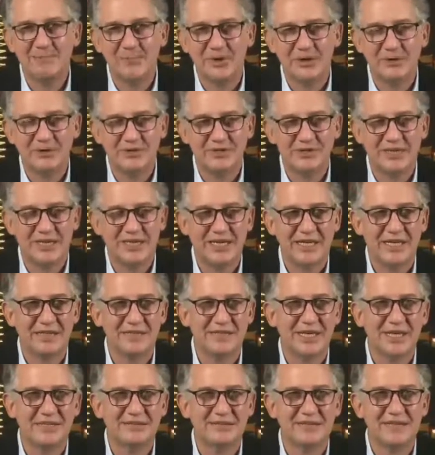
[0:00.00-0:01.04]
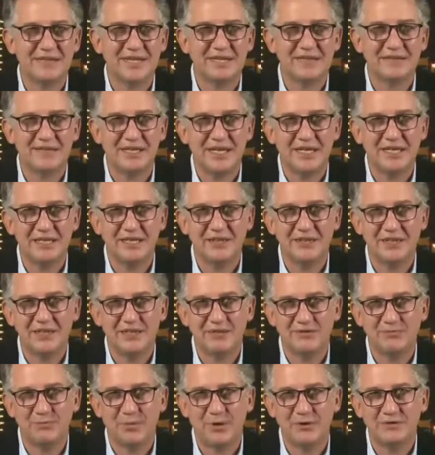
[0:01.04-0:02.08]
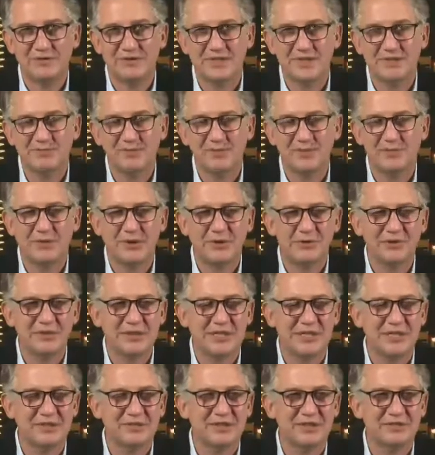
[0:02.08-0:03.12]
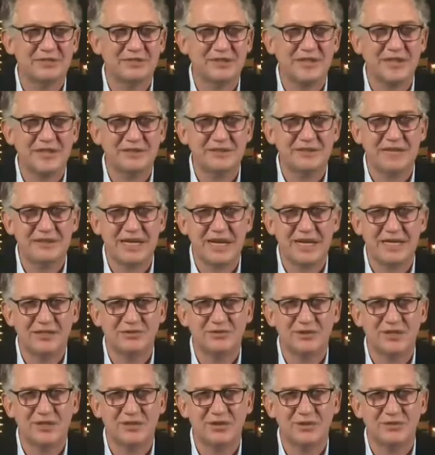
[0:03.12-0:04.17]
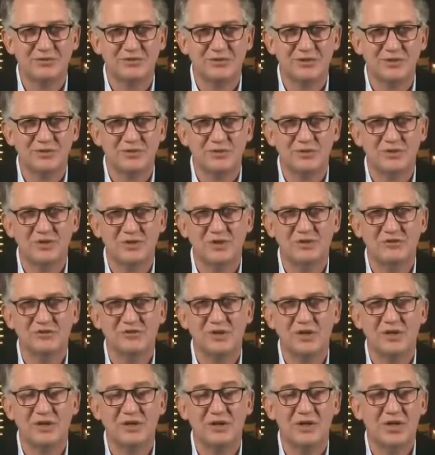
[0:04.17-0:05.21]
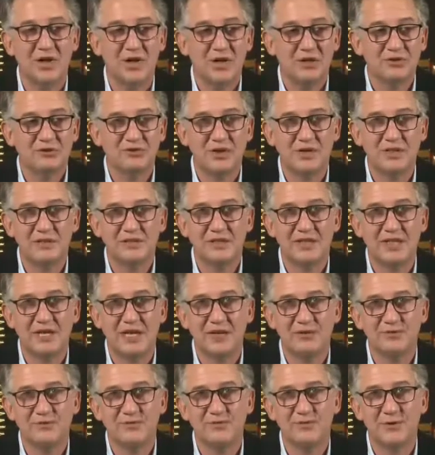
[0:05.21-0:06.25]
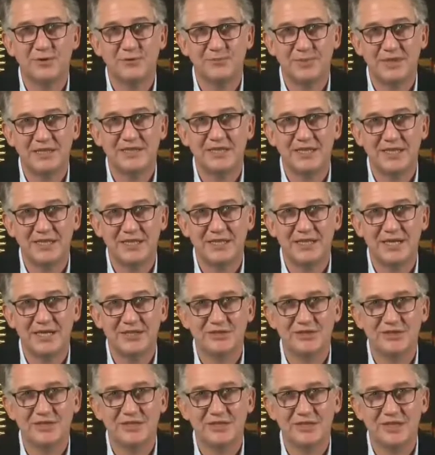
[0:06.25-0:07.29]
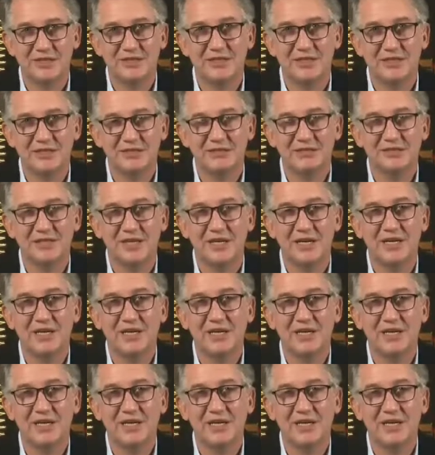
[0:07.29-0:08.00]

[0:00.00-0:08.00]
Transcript: power sharing, and that sectarian religious power, sharing does not actually constitute a uh, solid grounds for building a nation that is uh,